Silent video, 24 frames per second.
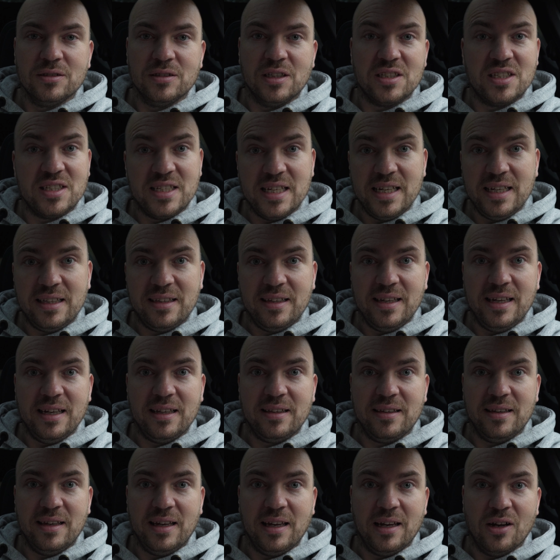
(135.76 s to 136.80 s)
the seat
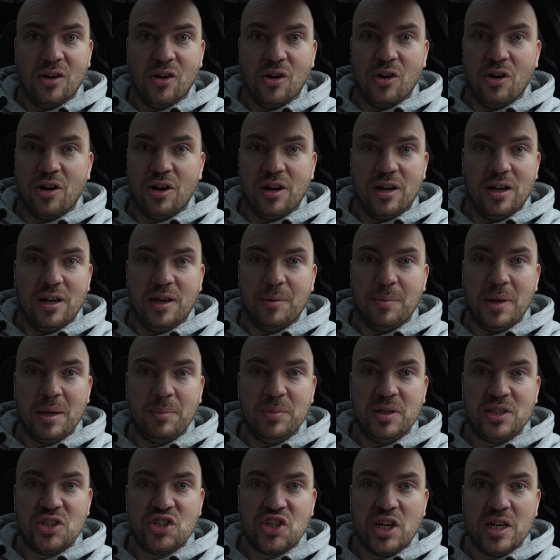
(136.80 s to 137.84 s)
heating or uh,
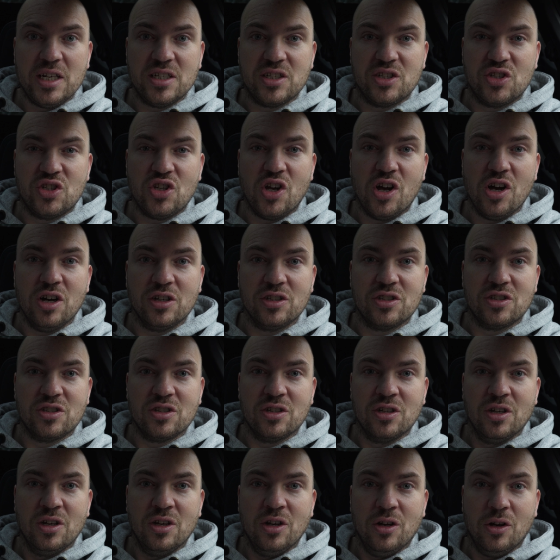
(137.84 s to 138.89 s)
maybe change
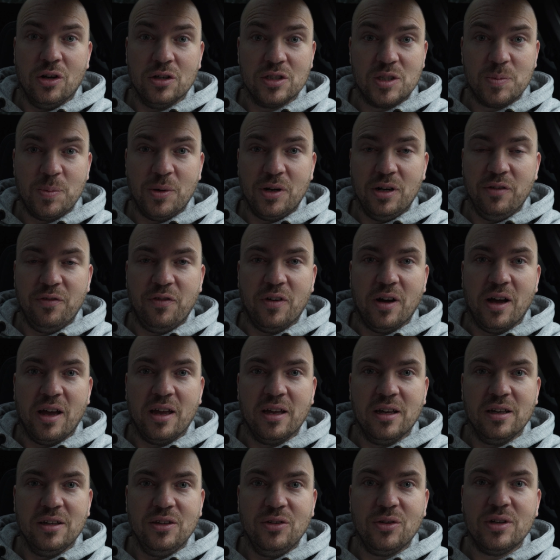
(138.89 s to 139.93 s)
songs on
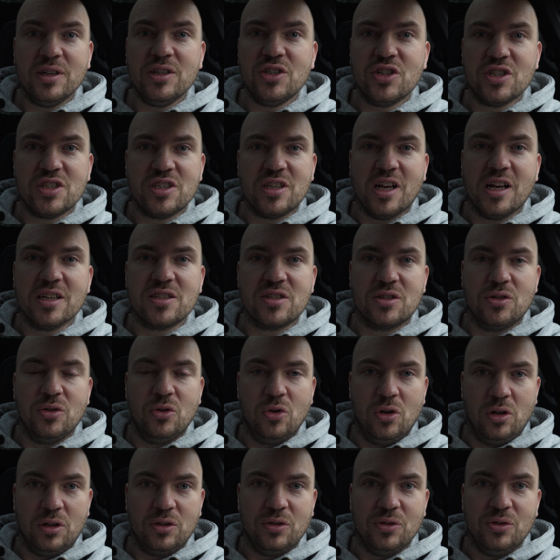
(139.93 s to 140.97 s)
Spotify, you can just ask
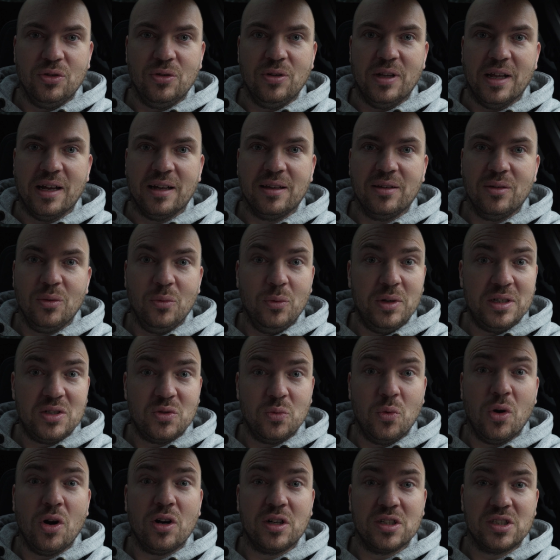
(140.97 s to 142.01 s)
Google to do that,
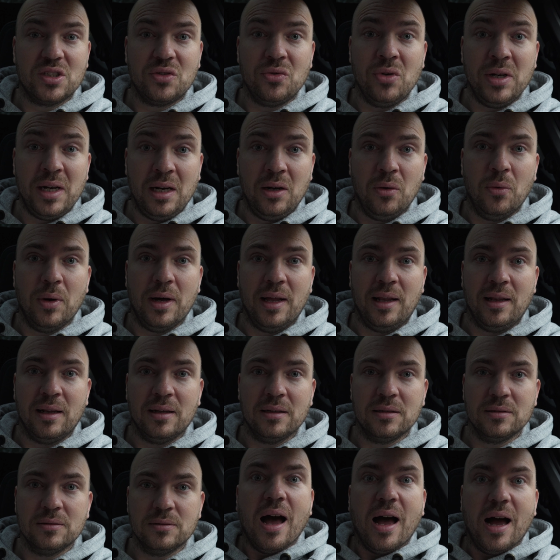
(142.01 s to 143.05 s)
which works really
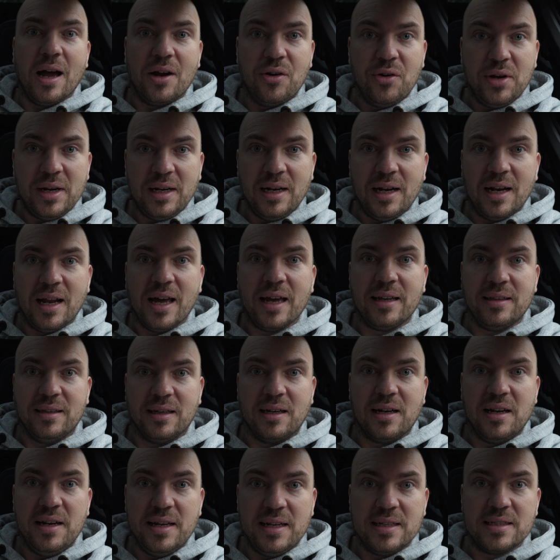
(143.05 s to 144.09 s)
well. I really like
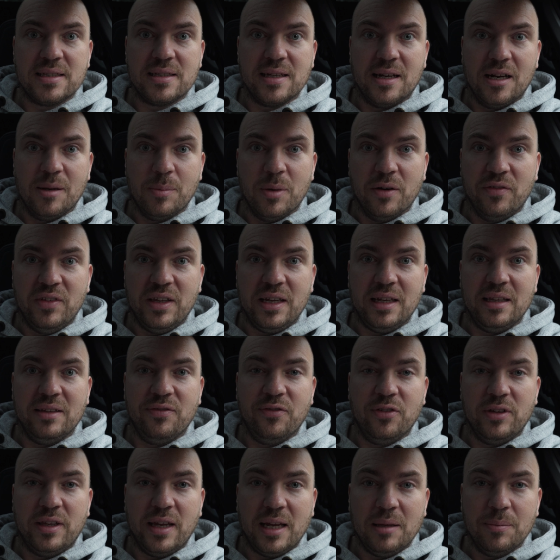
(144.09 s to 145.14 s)
the clean setup of the
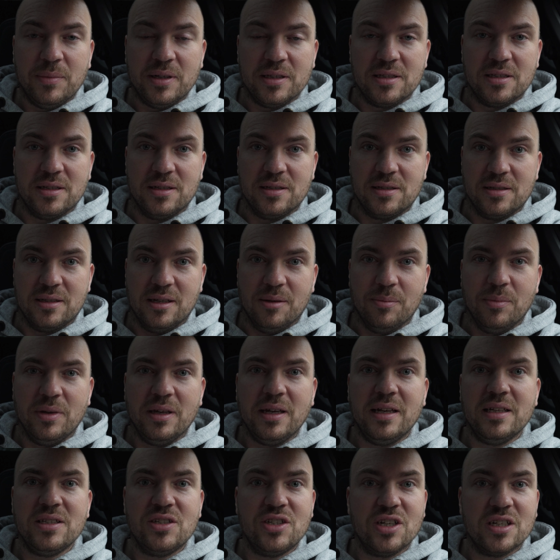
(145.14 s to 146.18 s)
infotainment system.
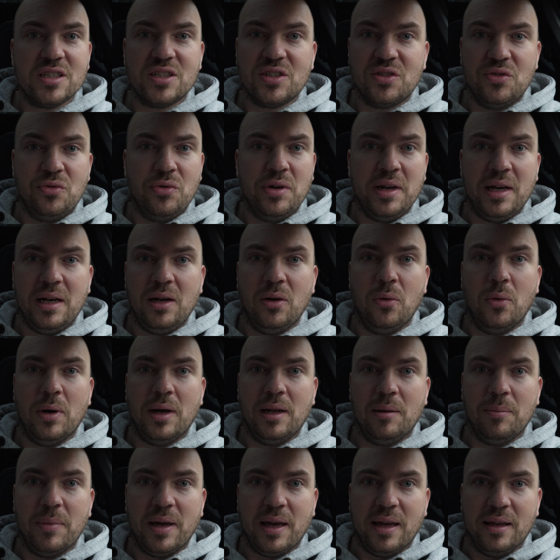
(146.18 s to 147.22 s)
It's just really
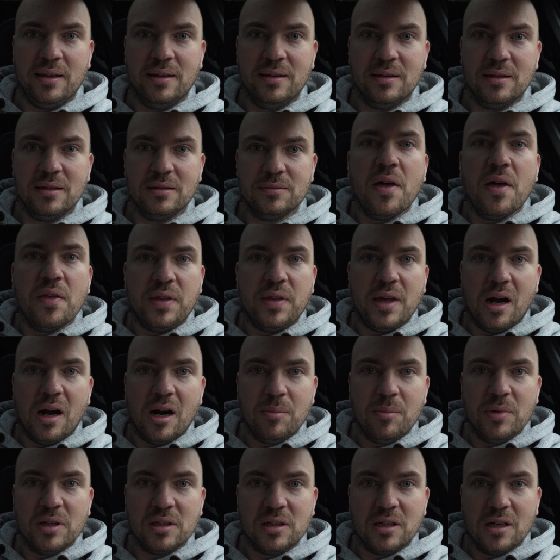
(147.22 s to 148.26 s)
well made the
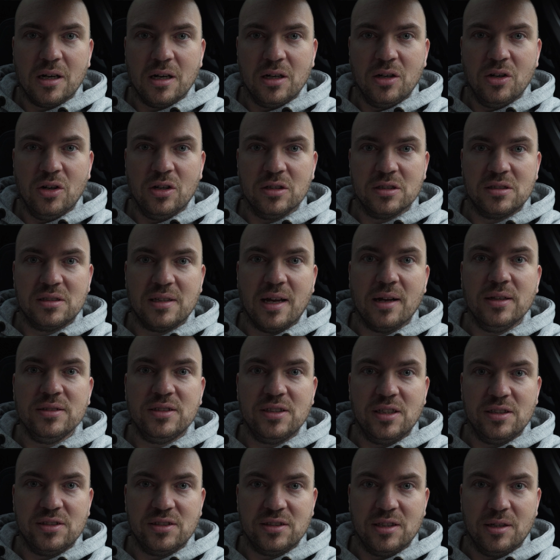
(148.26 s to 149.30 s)
Harman Kardon sound
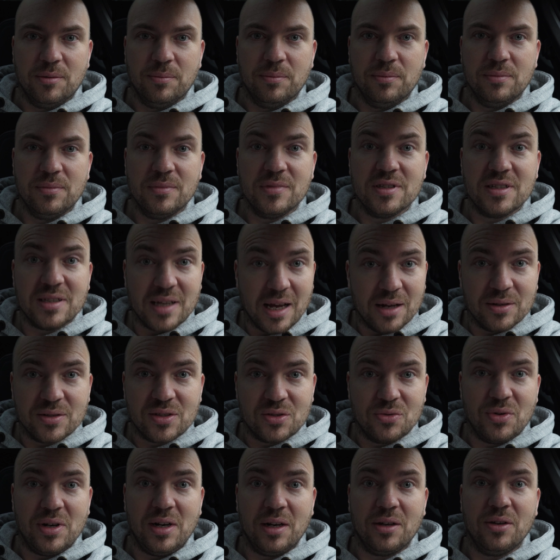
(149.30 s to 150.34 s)
system
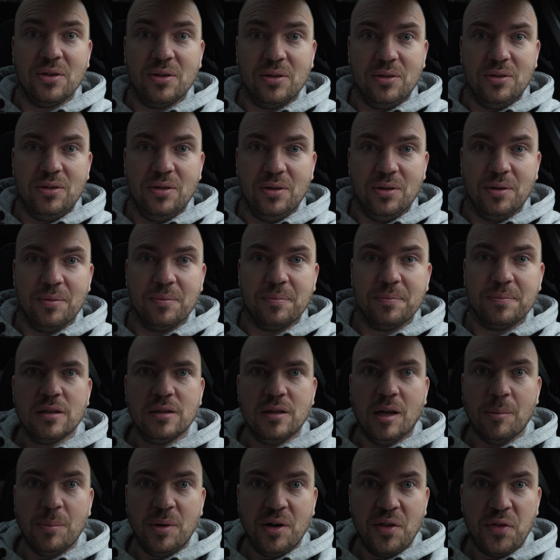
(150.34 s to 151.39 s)
sounds really good too.
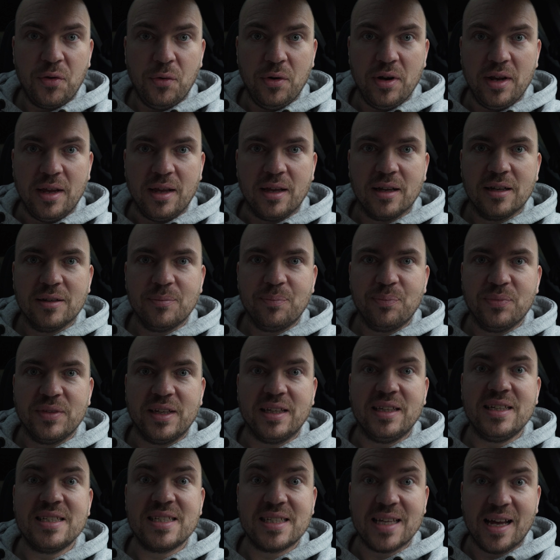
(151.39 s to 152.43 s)
Number 3.
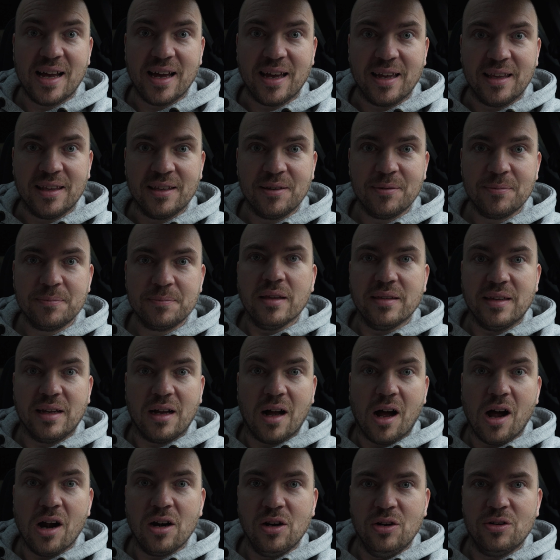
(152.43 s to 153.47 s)
The design. The
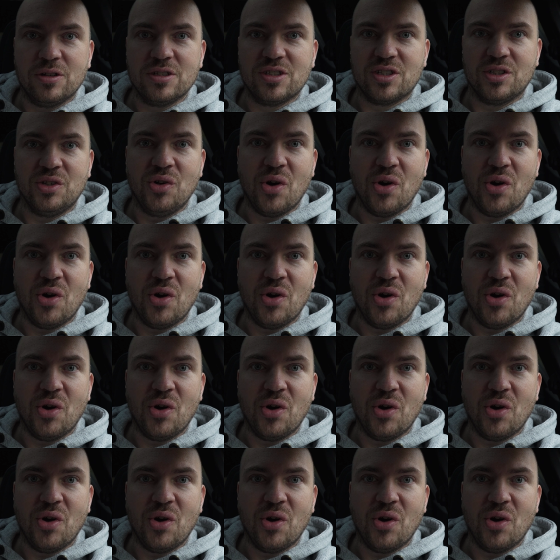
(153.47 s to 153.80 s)
car looks